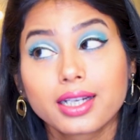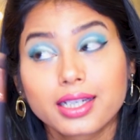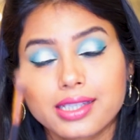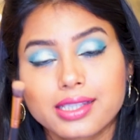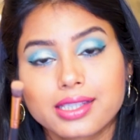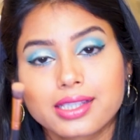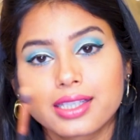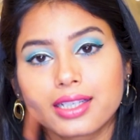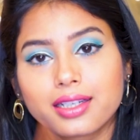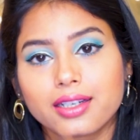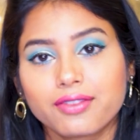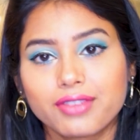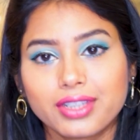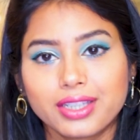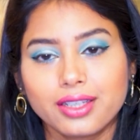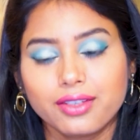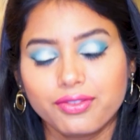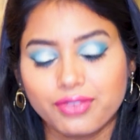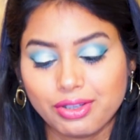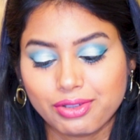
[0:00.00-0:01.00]
concealer
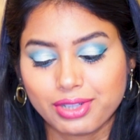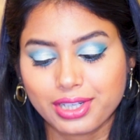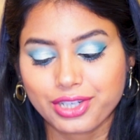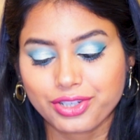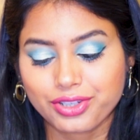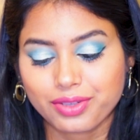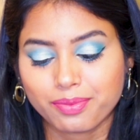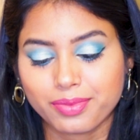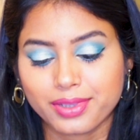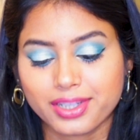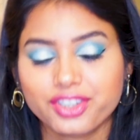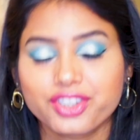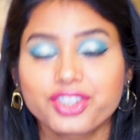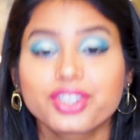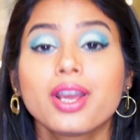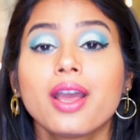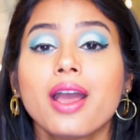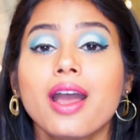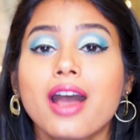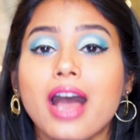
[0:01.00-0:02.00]
with the foundation brush.